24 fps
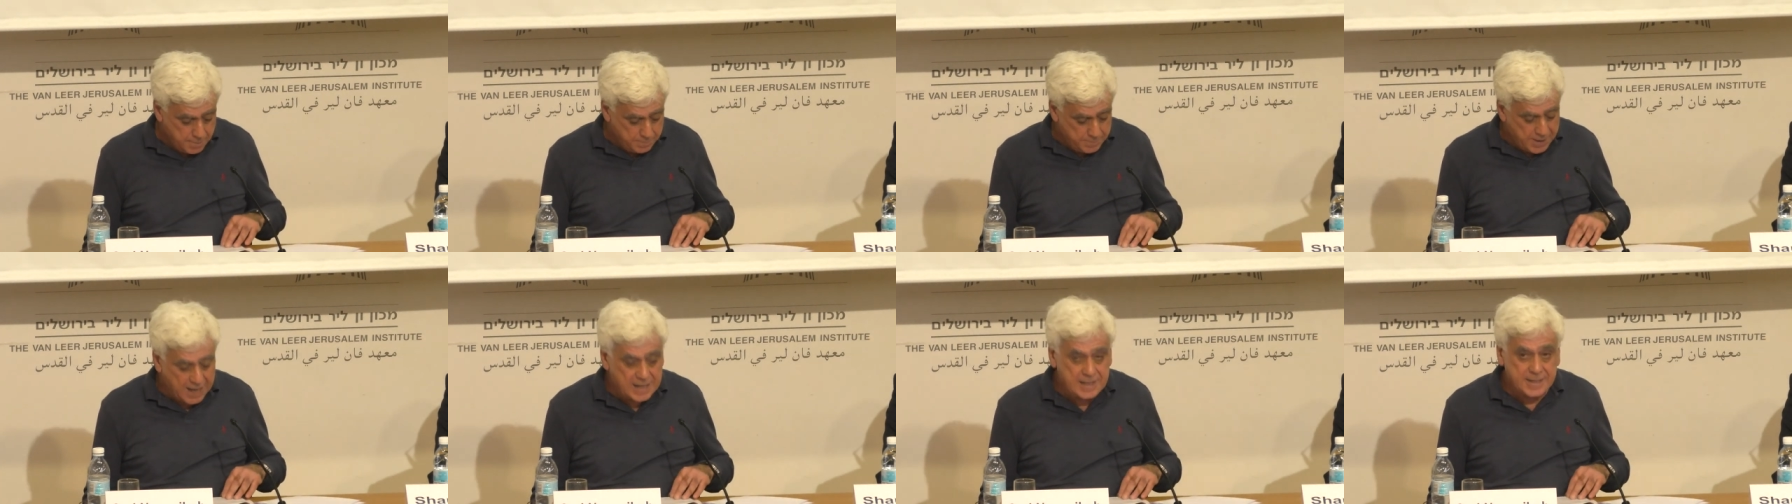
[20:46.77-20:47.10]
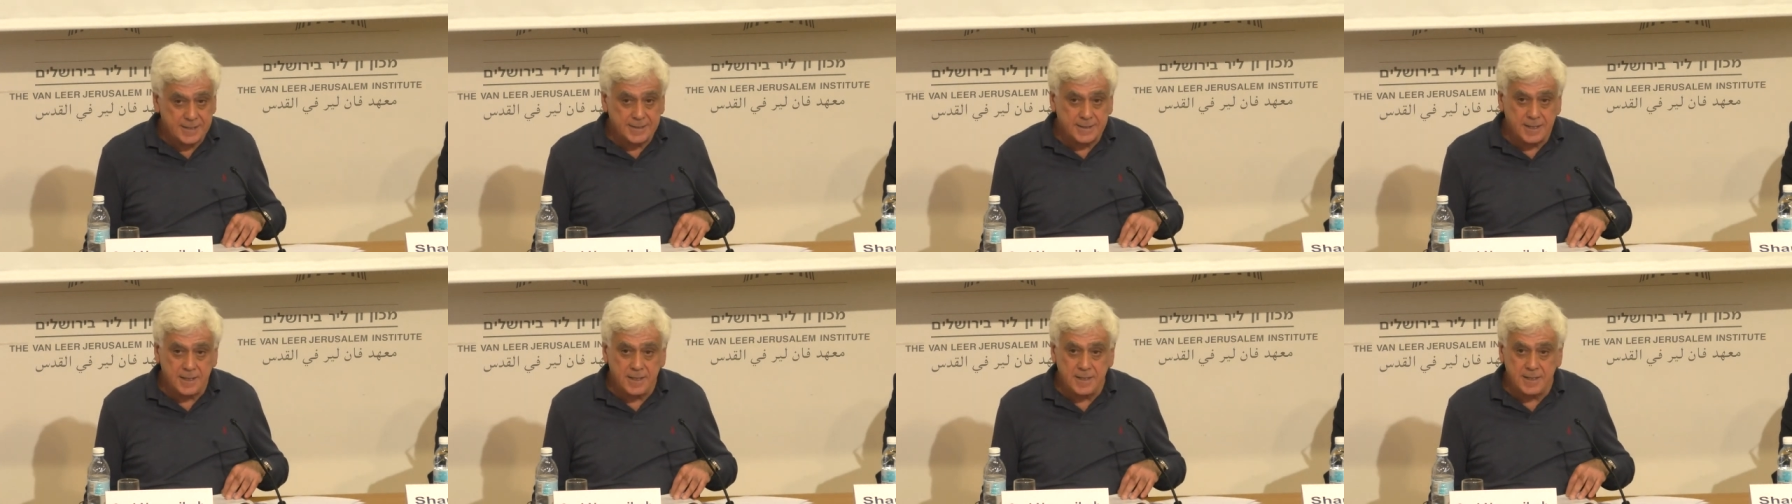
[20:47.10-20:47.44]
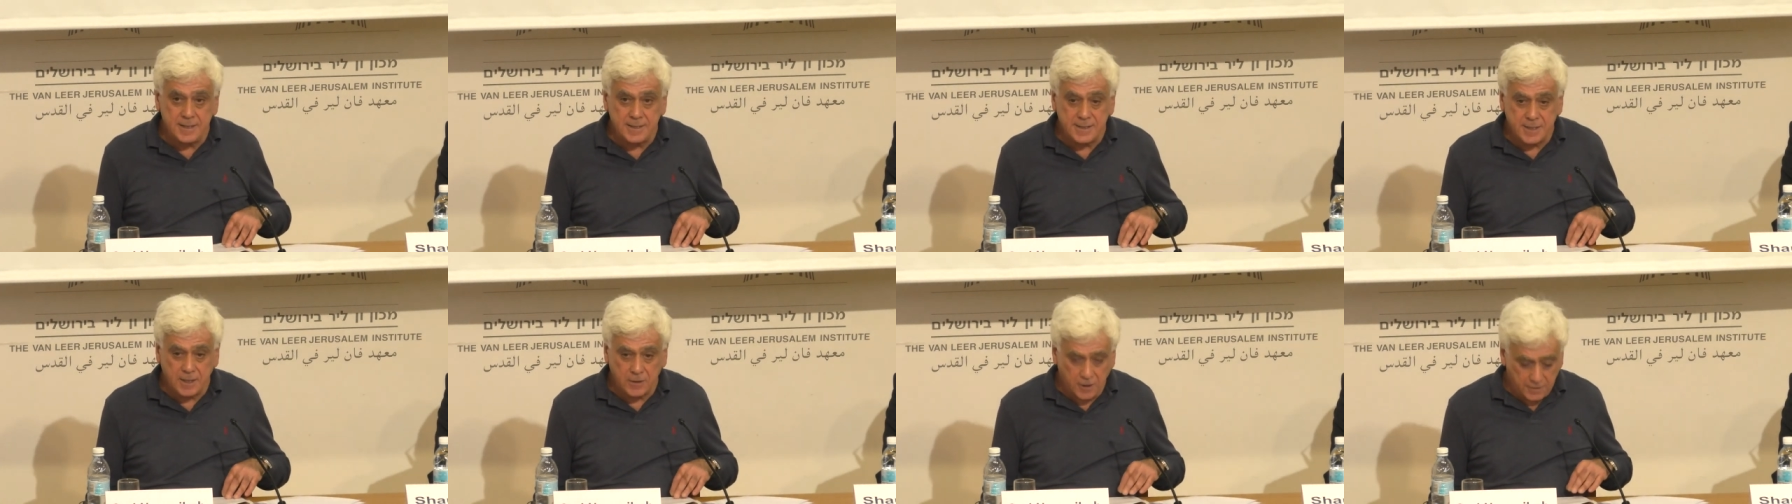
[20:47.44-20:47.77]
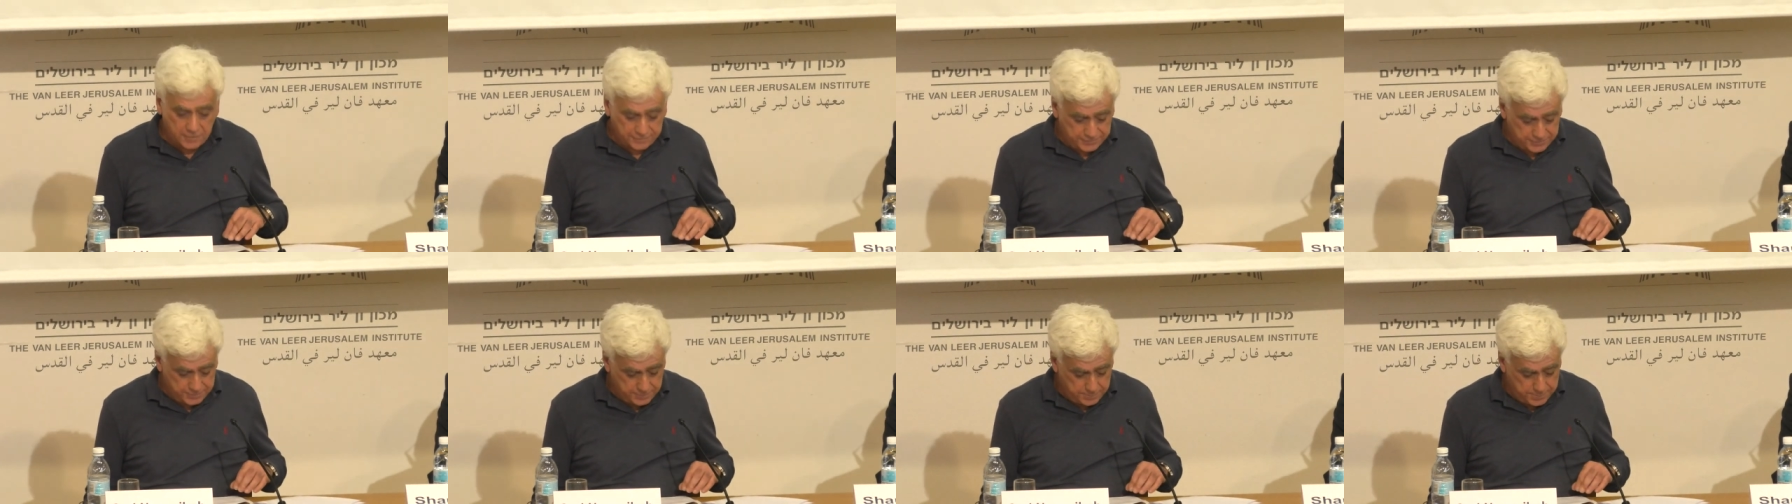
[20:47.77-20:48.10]
Palestinians are
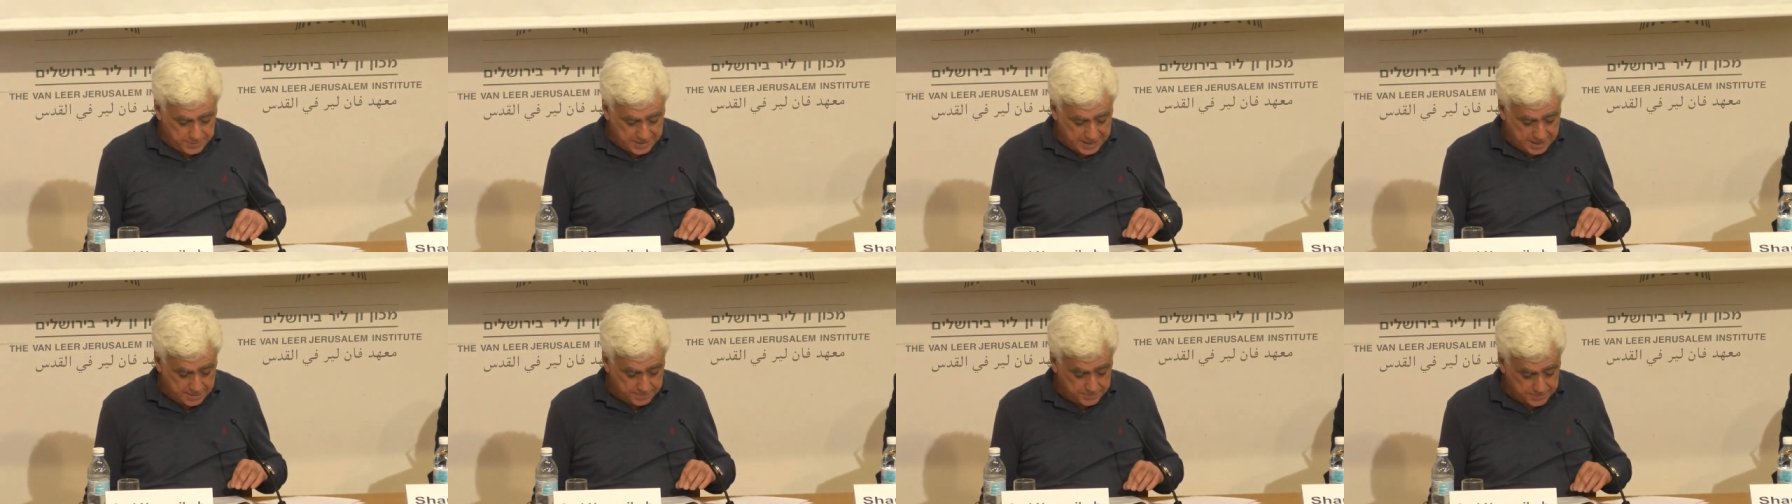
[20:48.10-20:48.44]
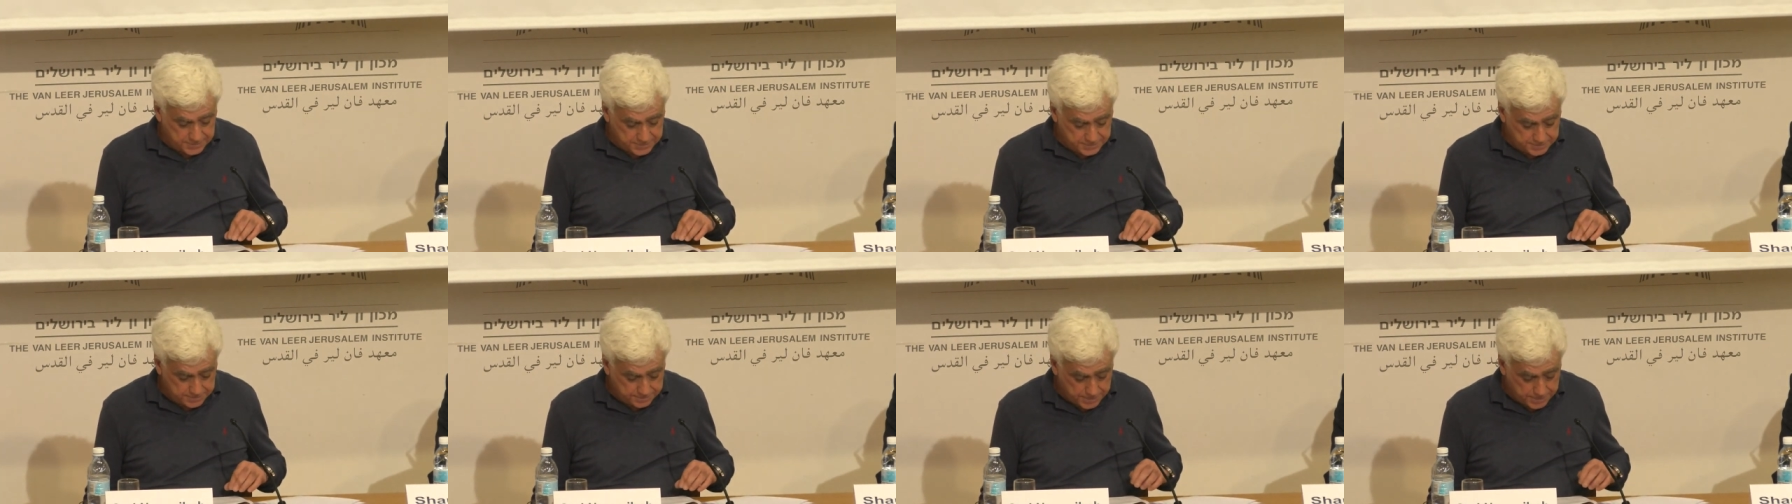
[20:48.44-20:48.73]
often blamed,